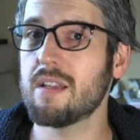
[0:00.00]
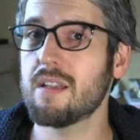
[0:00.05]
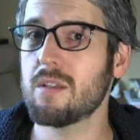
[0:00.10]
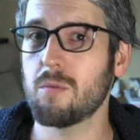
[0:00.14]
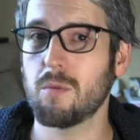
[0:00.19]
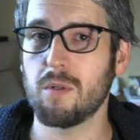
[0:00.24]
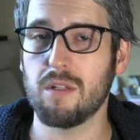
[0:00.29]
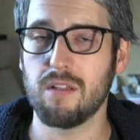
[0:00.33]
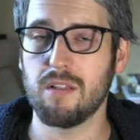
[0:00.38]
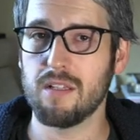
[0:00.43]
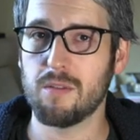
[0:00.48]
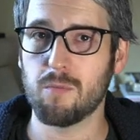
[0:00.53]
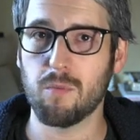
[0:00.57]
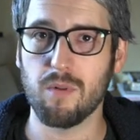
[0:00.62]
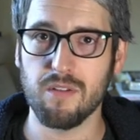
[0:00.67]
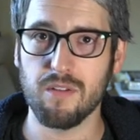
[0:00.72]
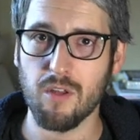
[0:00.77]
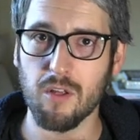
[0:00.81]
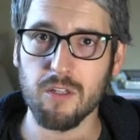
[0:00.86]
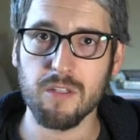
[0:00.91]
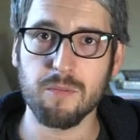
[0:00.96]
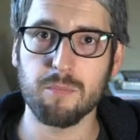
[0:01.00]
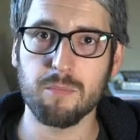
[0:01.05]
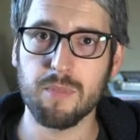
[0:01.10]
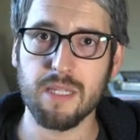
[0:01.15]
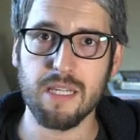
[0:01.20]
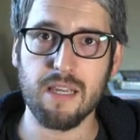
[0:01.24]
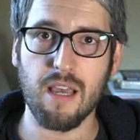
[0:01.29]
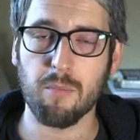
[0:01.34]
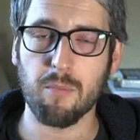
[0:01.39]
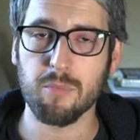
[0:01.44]
It will not
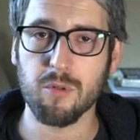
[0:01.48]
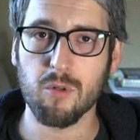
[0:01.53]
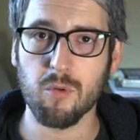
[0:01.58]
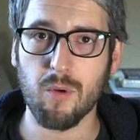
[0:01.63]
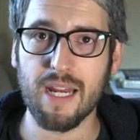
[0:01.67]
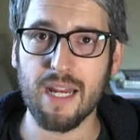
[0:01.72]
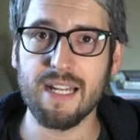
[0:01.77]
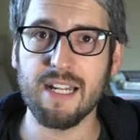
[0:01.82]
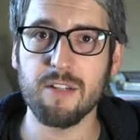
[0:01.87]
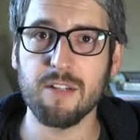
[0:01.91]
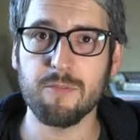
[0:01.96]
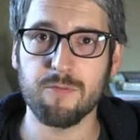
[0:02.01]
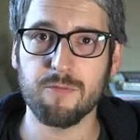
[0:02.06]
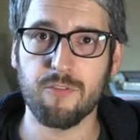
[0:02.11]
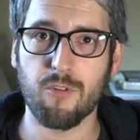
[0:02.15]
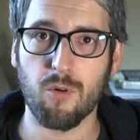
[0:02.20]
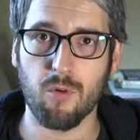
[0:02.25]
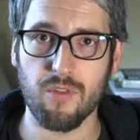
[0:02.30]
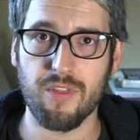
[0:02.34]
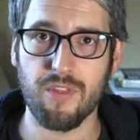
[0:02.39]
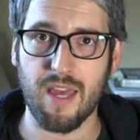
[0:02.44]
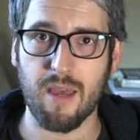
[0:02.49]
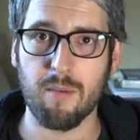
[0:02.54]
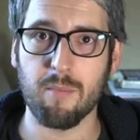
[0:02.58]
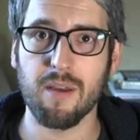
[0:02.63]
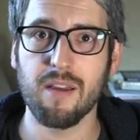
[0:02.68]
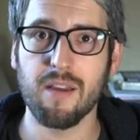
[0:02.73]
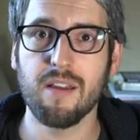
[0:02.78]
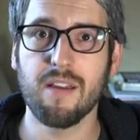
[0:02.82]
be upgraded for them